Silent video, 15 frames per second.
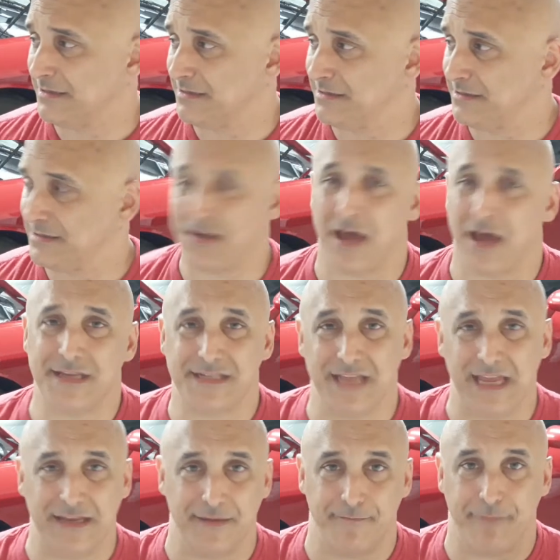So I just
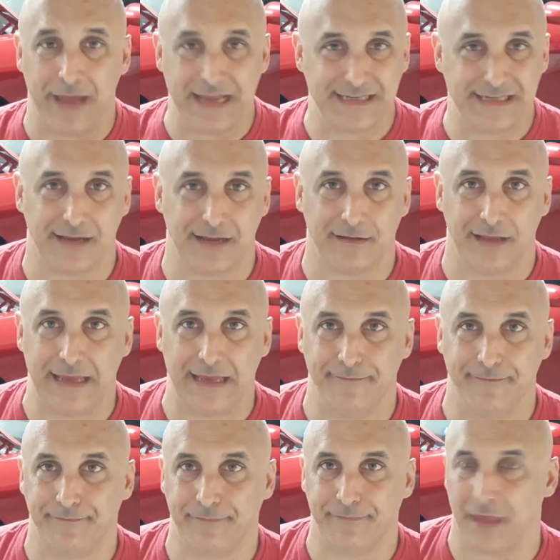need to
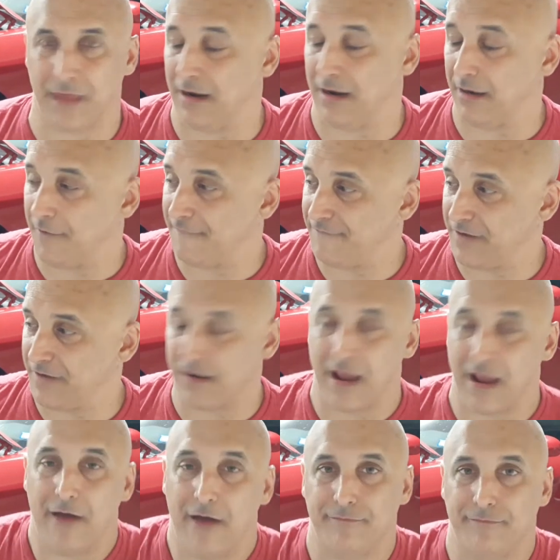basically, I don't know, figure
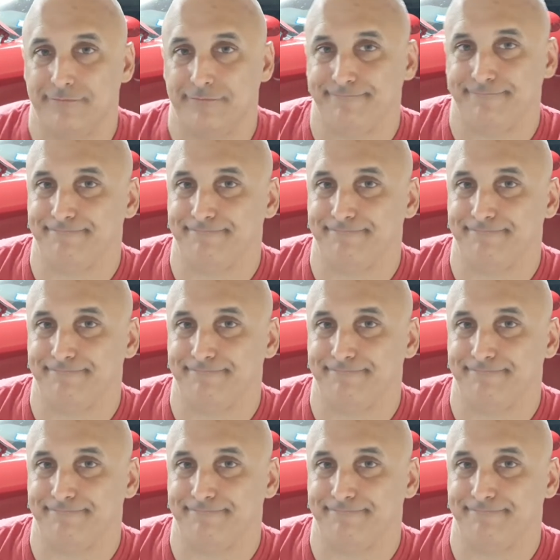out